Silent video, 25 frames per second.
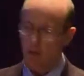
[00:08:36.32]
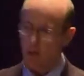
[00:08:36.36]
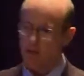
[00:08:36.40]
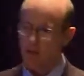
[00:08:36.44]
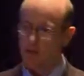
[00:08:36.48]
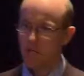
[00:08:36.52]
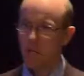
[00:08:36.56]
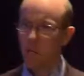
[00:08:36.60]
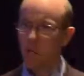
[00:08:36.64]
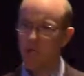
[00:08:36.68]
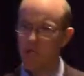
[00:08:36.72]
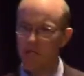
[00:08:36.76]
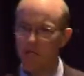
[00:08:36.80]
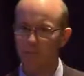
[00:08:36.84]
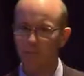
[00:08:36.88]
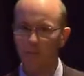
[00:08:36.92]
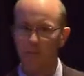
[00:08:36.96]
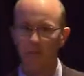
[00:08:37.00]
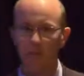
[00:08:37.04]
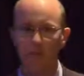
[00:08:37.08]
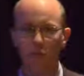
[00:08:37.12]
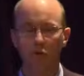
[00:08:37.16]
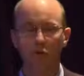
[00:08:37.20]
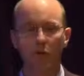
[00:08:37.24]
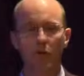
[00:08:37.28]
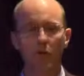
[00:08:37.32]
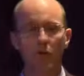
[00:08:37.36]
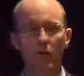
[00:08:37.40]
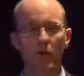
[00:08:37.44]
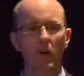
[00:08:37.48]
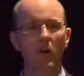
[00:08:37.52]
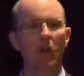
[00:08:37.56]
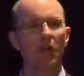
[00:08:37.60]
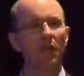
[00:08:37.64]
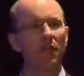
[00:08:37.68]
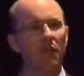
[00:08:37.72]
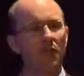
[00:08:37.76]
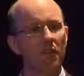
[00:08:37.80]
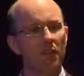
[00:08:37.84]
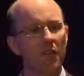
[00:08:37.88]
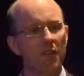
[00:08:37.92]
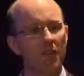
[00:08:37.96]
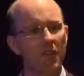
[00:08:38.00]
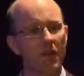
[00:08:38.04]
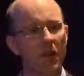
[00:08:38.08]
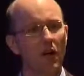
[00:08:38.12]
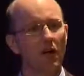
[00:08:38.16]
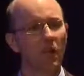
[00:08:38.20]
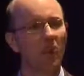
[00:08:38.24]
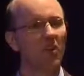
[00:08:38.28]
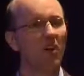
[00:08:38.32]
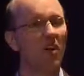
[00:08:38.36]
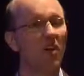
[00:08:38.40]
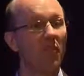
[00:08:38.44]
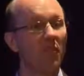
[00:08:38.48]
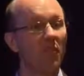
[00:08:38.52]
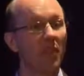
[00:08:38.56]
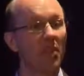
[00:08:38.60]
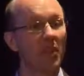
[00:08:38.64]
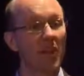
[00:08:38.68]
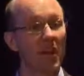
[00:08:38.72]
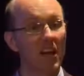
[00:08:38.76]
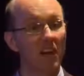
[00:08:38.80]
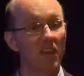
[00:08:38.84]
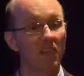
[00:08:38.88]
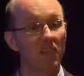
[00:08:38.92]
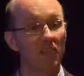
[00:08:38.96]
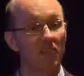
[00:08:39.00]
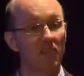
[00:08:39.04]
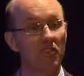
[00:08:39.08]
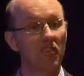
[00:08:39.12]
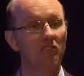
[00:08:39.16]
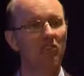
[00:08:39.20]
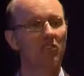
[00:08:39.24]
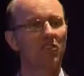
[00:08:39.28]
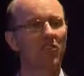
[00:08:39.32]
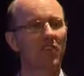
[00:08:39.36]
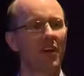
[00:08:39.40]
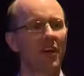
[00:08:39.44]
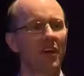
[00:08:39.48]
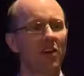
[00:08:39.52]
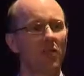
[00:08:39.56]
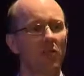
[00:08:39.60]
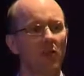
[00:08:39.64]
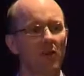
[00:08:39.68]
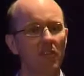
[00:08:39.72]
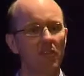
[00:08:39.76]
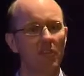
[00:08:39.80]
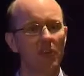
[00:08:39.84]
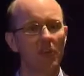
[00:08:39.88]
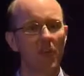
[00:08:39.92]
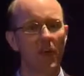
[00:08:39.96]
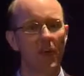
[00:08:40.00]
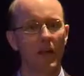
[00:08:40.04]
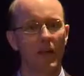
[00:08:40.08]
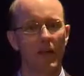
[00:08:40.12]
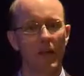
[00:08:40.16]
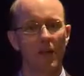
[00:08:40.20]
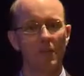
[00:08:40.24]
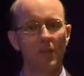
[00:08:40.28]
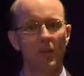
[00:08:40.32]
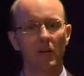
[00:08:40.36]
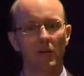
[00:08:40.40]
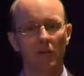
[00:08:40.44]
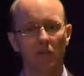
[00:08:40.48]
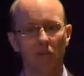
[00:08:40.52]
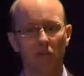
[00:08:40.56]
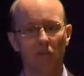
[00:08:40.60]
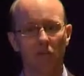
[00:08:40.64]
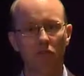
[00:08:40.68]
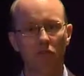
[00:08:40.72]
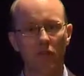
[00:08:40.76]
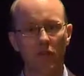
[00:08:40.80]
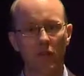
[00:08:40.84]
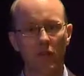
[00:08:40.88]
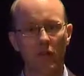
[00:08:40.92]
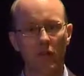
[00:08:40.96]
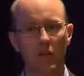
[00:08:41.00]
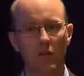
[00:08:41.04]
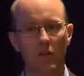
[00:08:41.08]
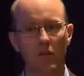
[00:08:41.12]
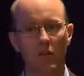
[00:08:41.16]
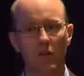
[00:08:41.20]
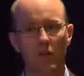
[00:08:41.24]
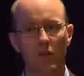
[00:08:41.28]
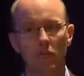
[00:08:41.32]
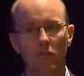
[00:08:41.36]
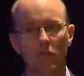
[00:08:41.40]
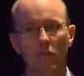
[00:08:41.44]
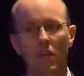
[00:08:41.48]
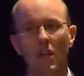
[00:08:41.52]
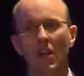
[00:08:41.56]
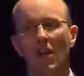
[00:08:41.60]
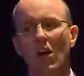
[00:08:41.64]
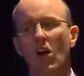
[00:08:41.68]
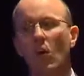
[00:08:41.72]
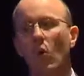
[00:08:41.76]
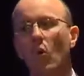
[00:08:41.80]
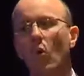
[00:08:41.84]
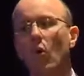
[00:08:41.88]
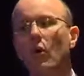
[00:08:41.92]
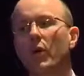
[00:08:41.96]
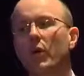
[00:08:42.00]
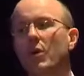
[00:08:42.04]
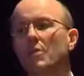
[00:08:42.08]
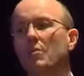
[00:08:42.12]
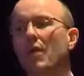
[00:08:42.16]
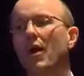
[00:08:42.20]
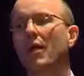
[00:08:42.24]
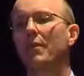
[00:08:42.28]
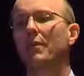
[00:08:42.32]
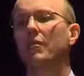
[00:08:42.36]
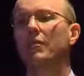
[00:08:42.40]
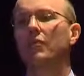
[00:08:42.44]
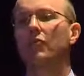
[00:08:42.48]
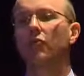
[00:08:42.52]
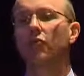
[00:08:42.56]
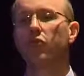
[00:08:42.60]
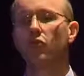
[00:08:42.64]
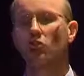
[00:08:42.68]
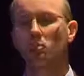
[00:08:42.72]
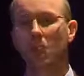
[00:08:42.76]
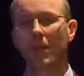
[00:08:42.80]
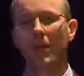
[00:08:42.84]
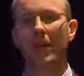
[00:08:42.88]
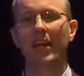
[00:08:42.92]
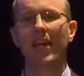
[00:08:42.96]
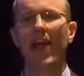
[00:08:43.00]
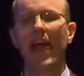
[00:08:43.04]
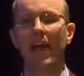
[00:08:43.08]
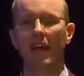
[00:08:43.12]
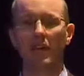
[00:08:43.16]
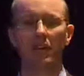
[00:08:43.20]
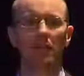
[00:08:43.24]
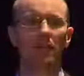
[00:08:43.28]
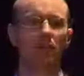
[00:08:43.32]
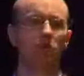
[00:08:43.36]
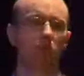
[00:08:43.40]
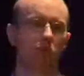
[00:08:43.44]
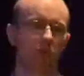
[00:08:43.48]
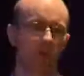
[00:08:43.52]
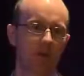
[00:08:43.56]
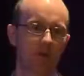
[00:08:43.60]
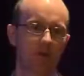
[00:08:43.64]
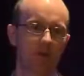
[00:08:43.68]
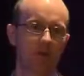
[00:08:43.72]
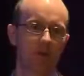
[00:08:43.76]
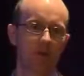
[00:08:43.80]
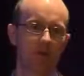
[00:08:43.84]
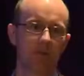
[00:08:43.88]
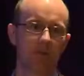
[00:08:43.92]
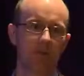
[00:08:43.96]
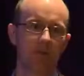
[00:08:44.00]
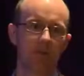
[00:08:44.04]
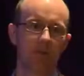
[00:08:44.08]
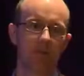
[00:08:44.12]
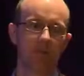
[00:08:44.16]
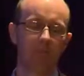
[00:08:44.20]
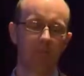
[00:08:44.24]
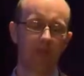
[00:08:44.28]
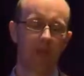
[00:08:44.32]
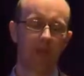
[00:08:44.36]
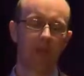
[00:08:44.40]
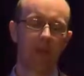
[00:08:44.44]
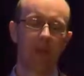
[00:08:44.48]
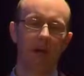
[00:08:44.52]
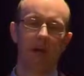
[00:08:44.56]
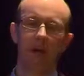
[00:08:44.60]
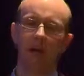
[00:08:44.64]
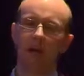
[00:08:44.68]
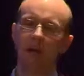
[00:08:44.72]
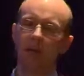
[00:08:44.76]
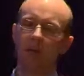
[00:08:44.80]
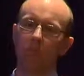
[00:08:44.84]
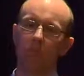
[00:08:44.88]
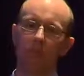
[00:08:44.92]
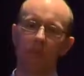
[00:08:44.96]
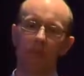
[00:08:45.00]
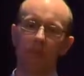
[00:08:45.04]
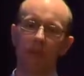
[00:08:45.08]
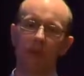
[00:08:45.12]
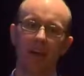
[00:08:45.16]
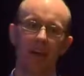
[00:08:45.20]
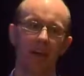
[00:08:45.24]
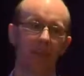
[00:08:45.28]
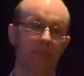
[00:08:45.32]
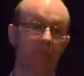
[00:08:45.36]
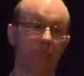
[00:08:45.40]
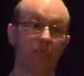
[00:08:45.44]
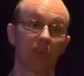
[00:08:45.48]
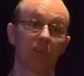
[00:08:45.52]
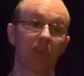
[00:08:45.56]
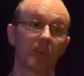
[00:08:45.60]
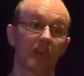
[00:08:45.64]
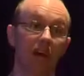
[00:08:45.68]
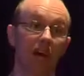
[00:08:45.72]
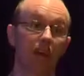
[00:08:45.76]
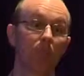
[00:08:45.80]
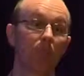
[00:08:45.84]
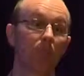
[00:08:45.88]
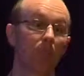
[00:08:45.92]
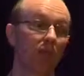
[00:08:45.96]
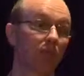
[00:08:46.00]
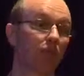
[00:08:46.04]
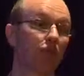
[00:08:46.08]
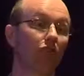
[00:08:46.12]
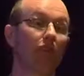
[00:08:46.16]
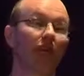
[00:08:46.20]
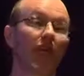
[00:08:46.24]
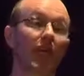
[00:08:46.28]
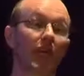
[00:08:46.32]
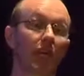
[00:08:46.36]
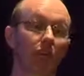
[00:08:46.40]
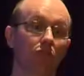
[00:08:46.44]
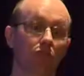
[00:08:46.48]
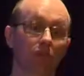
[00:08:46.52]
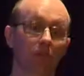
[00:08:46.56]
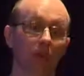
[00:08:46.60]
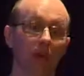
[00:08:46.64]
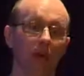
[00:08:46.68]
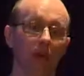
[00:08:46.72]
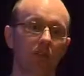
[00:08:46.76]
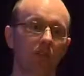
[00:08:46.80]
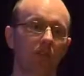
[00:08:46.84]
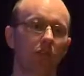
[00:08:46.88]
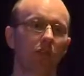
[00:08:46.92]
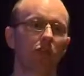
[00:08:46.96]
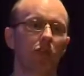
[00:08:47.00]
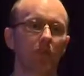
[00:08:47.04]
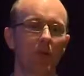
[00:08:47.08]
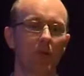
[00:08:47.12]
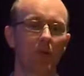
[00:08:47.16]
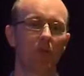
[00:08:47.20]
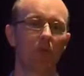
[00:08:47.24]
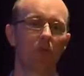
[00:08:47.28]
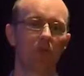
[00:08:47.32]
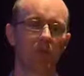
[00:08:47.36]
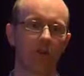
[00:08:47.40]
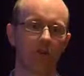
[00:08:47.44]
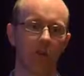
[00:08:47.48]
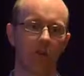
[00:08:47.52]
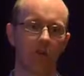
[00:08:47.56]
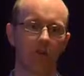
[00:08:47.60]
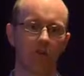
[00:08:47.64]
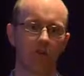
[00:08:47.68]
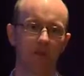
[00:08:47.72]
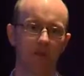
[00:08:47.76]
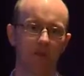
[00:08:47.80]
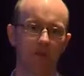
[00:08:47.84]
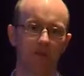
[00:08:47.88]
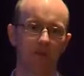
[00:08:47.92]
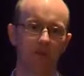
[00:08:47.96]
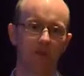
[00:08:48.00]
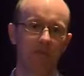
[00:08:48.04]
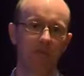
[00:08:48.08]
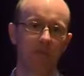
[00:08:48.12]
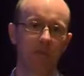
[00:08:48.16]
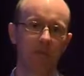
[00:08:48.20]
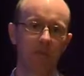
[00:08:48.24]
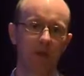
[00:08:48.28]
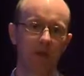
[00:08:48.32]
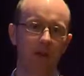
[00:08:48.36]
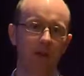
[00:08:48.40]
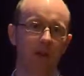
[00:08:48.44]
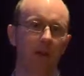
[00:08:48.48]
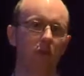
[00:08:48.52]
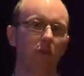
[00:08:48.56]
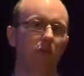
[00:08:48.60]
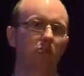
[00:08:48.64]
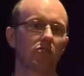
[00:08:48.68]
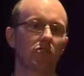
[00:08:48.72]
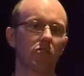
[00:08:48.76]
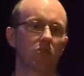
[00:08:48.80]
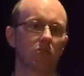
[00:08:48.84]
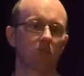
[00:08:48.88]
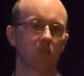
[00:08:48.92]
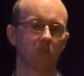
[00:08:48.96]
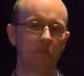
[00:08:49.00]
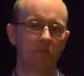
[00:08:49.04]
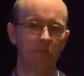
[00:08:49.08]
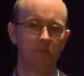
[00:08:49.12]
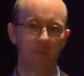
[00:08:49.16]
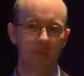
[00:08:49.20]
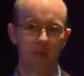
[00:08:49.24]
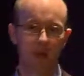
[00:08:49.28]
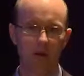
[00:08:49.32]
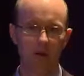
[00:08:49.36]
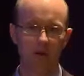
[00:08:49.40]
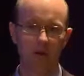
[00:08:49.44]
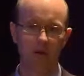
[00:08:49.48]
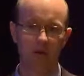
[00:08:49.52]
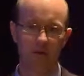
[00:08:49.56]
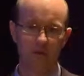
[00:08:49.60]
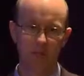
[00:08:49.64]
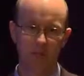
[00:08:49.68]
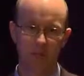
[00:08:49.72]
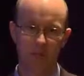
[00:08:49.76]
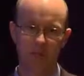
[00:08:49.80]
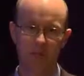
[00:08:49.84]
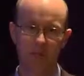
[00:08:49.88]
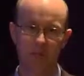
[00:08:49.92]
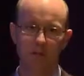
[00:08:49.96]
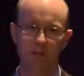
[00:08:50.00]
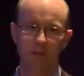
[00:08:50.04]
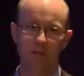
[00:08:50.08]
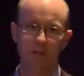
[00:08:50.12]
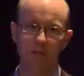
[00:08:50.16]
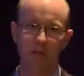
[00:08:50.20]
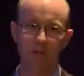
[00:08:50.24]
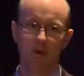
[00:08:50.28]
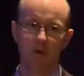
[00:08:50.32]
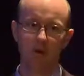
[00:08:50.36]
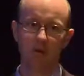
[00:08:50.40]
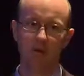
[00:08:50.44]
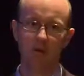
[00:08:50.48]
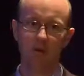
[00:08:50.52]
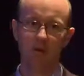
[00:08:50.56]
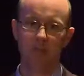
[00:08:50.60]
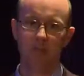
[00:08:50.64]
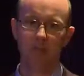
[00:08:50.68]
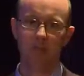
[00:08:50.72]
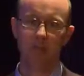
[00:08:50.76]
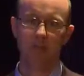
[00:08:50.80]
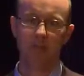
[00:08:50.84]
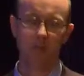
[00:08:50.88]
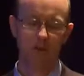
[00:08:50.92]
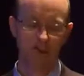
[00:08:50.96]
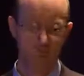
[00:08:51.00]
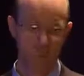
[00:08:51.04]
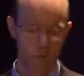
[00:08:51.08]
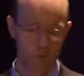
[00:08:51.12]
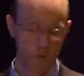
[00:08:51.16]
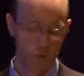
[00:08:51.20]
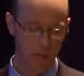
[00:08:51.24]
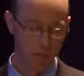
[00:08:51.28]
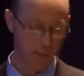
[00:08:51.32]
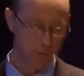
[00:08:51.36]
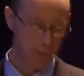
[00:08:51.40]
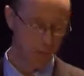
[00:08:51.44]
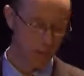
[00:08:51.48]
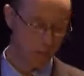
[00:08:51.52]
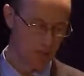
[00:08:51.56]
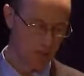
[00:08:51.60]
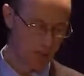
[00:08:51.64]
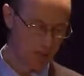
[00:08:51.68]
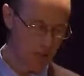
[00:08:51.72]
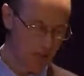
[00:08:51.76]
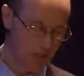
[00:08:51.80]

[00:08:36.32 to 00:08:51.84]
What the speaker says: So what does it mean if we're overconfident in our decisions, underestimating how much uncertainty there is? Well, we can make too many active choices. We can, for example, be trading too much turnover in the portfolio, which has obviously got substantial cost and tax consequences